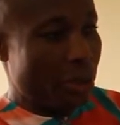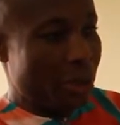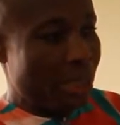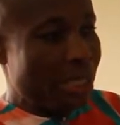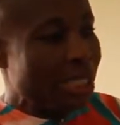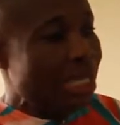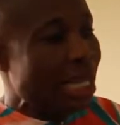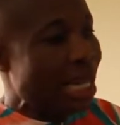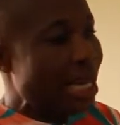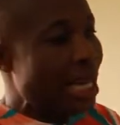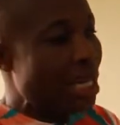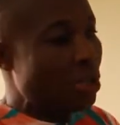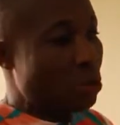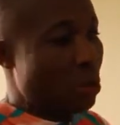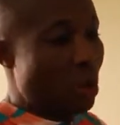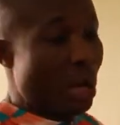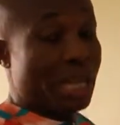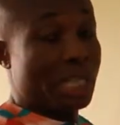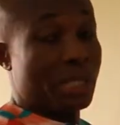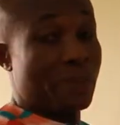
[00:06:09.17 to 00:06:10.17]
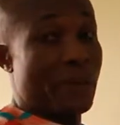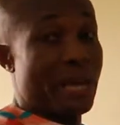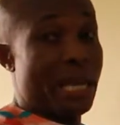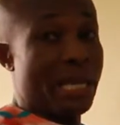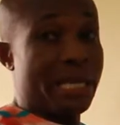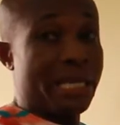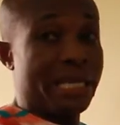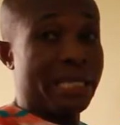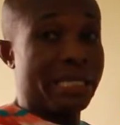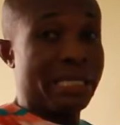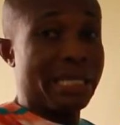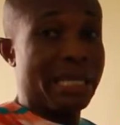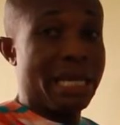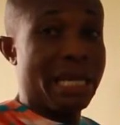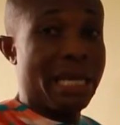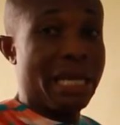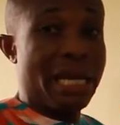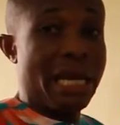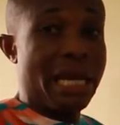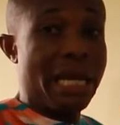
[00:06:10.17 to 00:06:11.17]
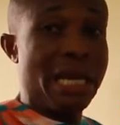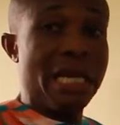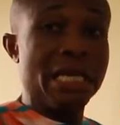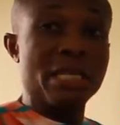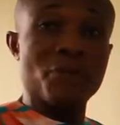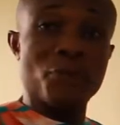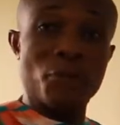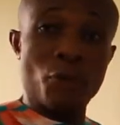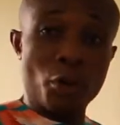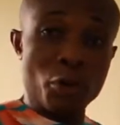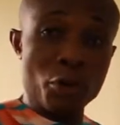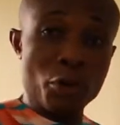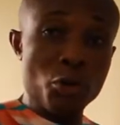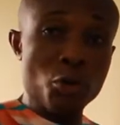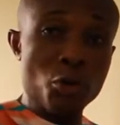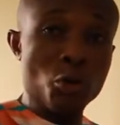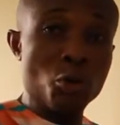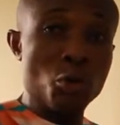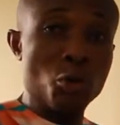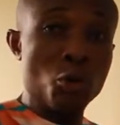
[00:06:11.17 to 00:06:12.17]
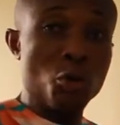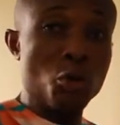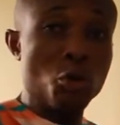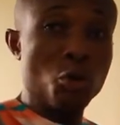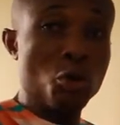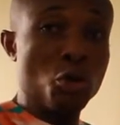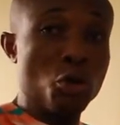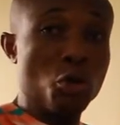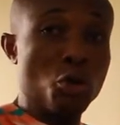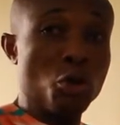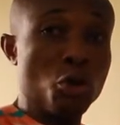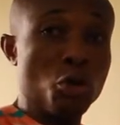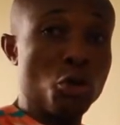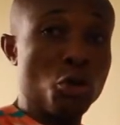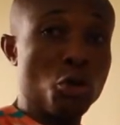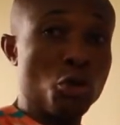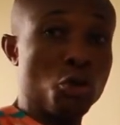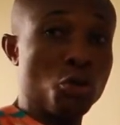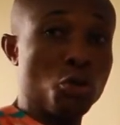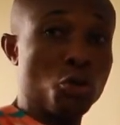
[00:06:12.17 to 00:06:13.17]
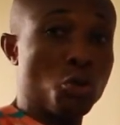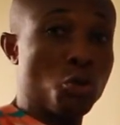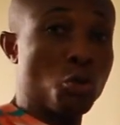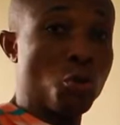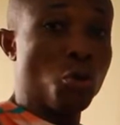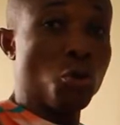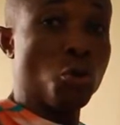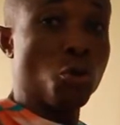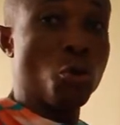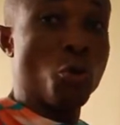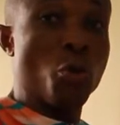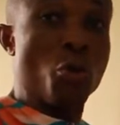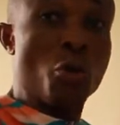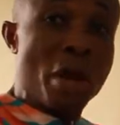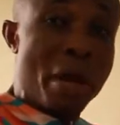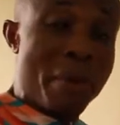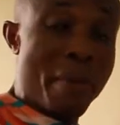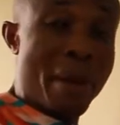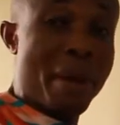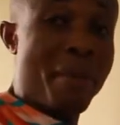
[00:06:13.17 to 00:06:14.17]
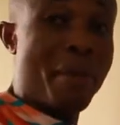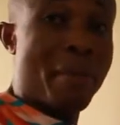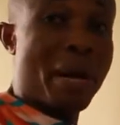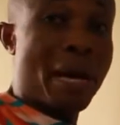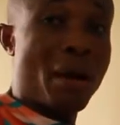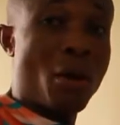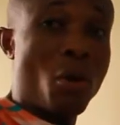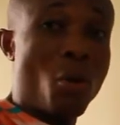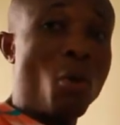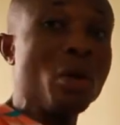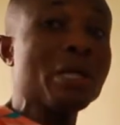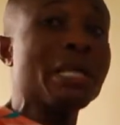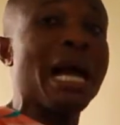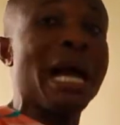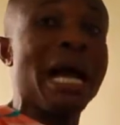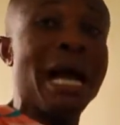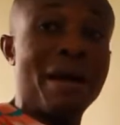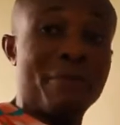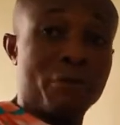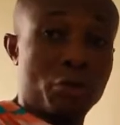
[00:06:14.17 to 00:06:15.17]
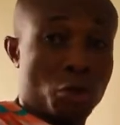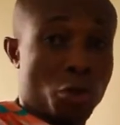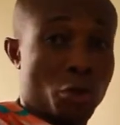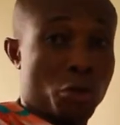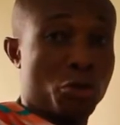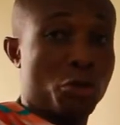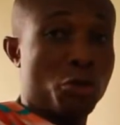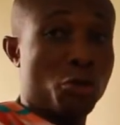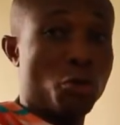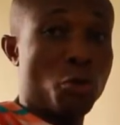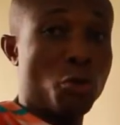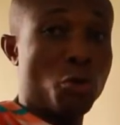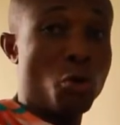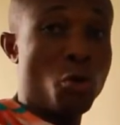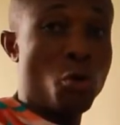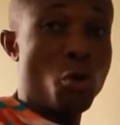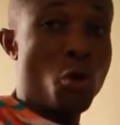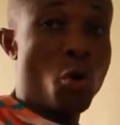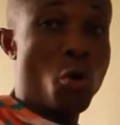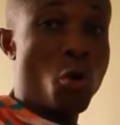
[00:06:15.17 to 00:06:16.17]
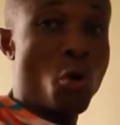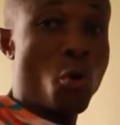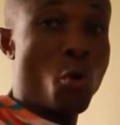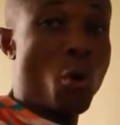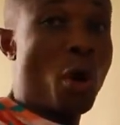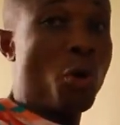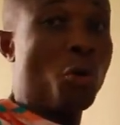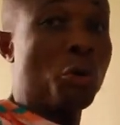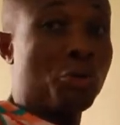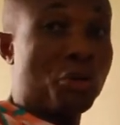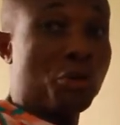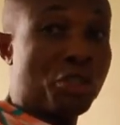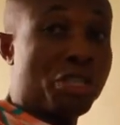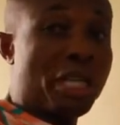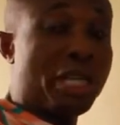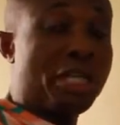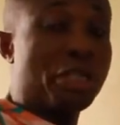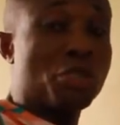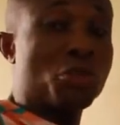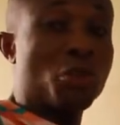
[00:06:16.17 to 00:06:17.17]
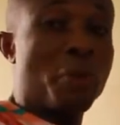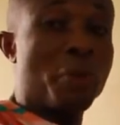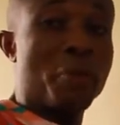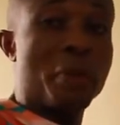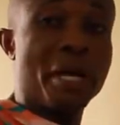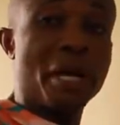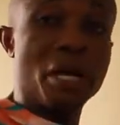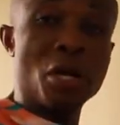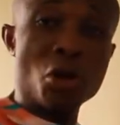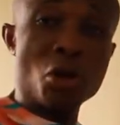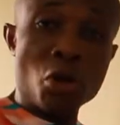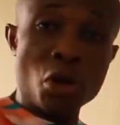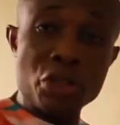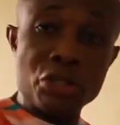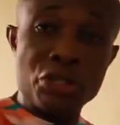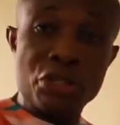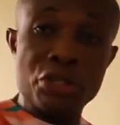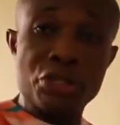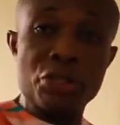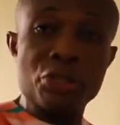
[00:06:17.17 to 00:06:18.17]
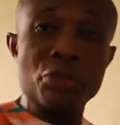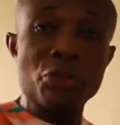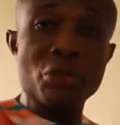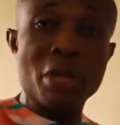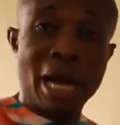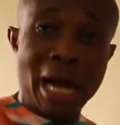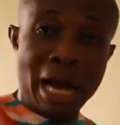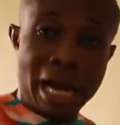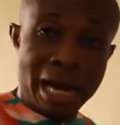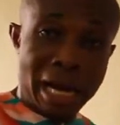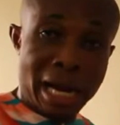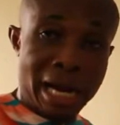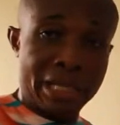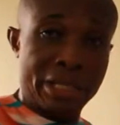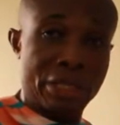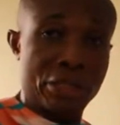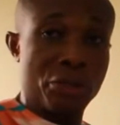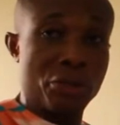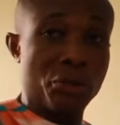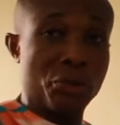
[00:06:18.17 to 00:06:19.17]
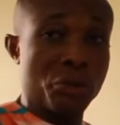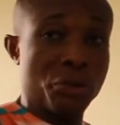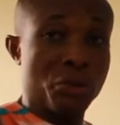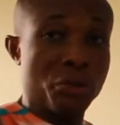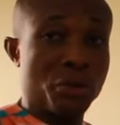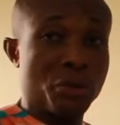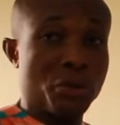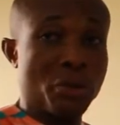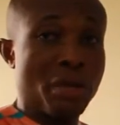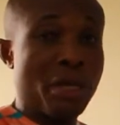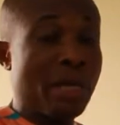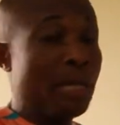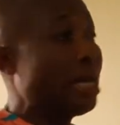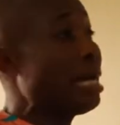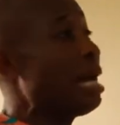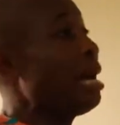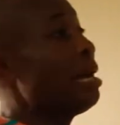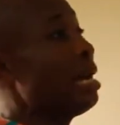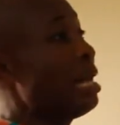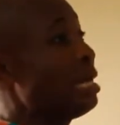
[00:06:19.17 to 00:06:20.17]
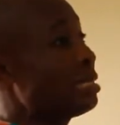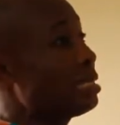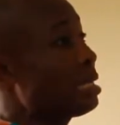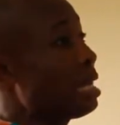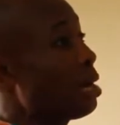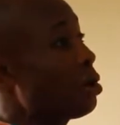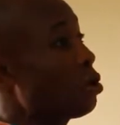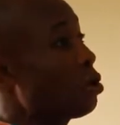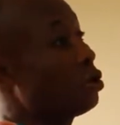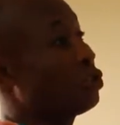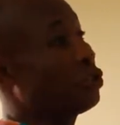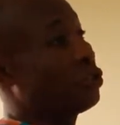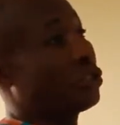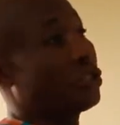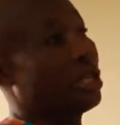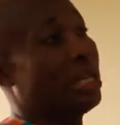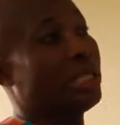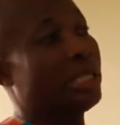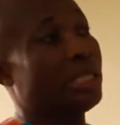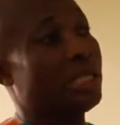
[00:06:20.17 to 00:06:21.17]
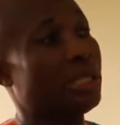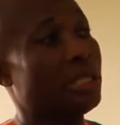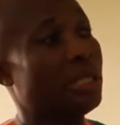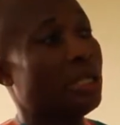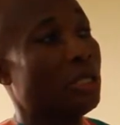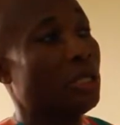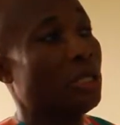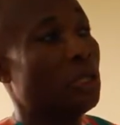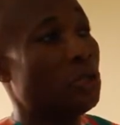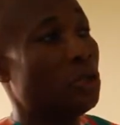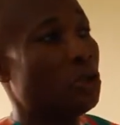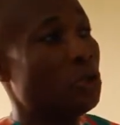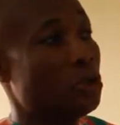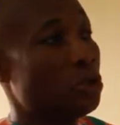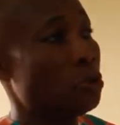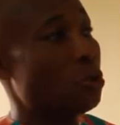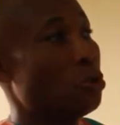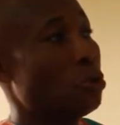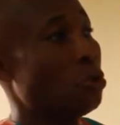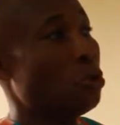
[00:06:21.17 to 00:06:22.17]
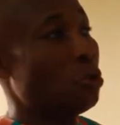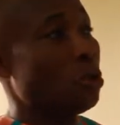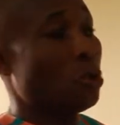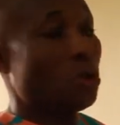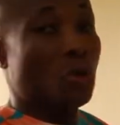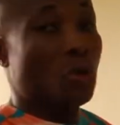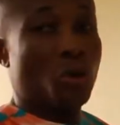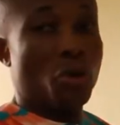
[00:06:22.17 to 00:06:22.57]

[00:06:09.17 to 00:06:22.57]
decided to explain it is for you to remember what I have taught you when we treated the topic longitude and latitude. Now let's now go straight to